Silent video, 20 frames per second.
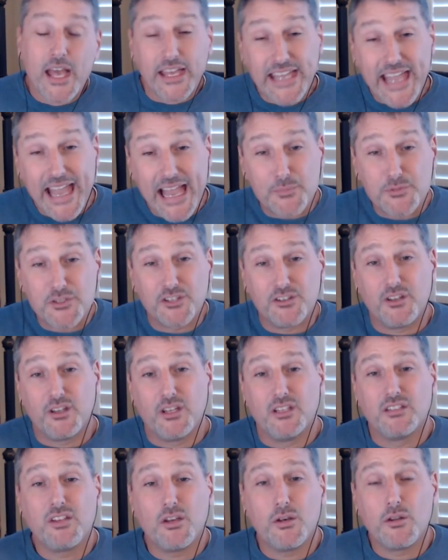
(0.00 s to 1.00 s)
Yeah,
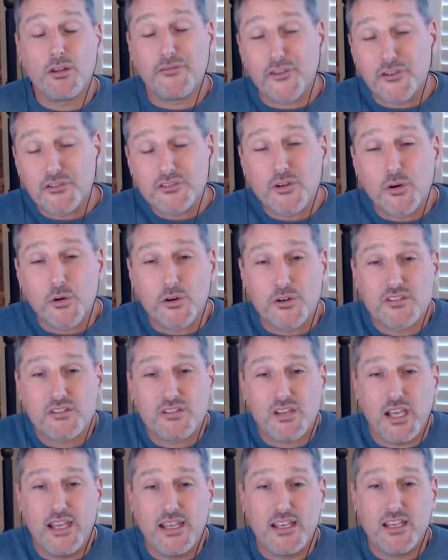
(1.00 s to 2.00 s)
absolutely. So the first
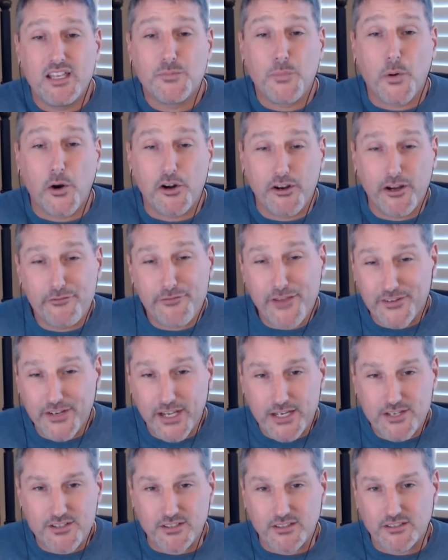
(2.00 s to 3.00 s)
course is Partnering
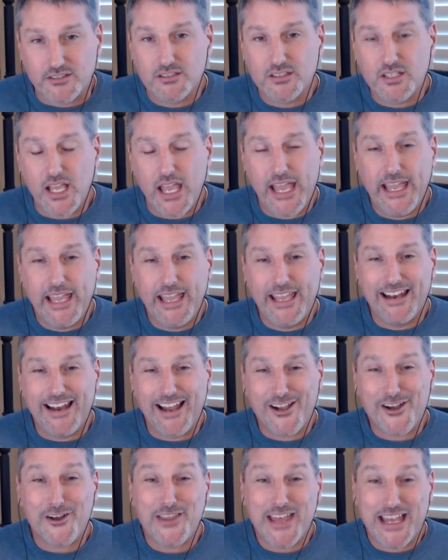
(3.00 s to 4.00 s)
Foundations,
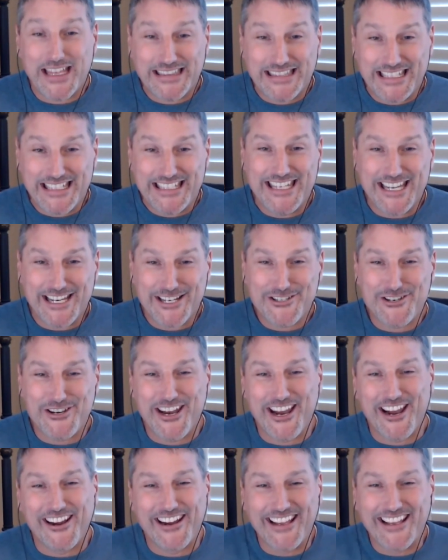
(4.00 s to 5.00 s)
and I call that the
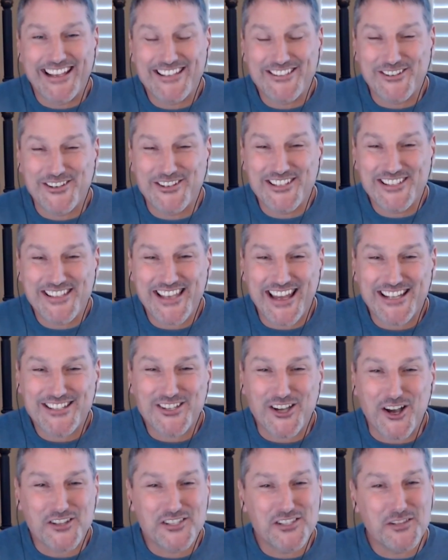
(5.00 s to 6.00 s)
dictionary. So it just kind
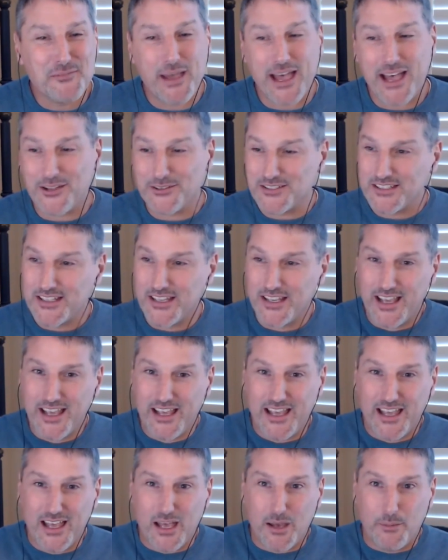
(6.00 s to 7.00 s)
of talks about
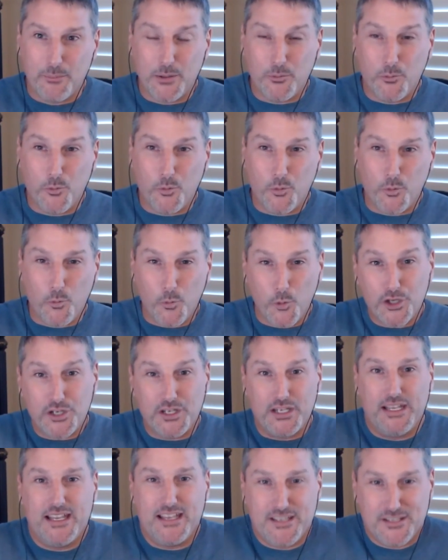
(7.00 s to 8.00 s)

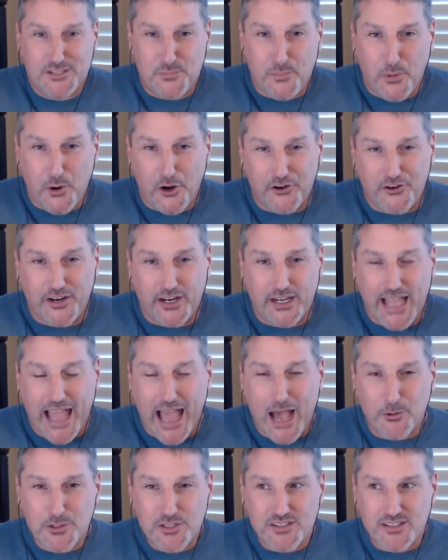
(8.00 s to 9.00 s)
what is partnering?
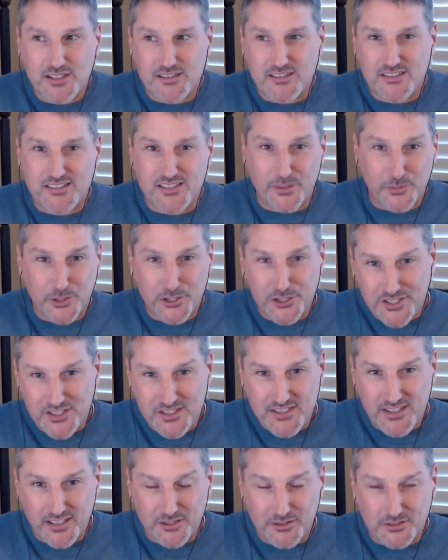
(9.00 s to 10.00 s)
How is it similar
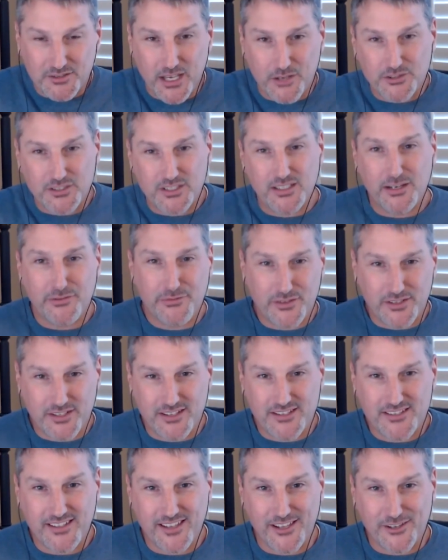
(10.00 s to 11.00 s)
to sales? How is it different
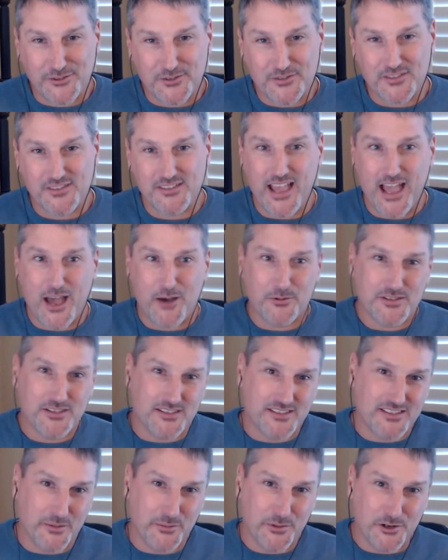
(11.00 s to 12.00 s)
than sales? How is
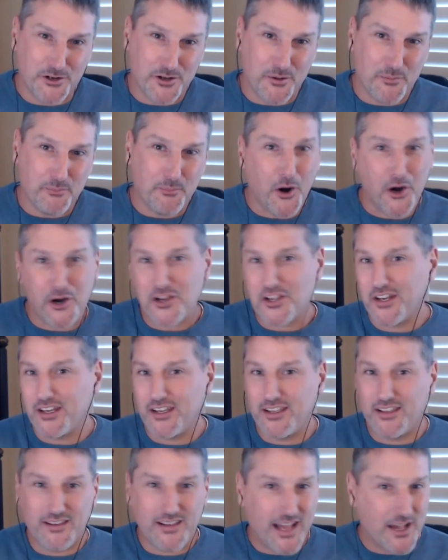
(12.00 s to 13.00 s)
it similar to
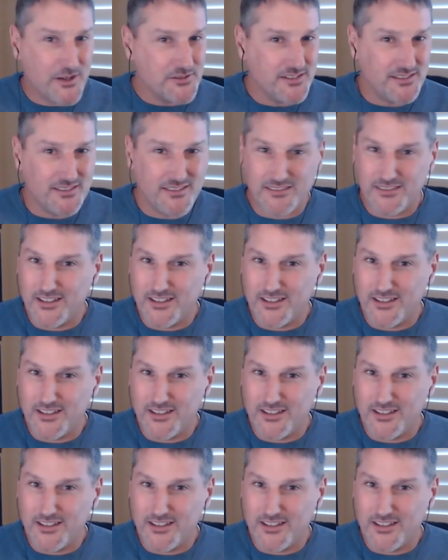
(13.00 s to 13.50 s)
marketing? How is it,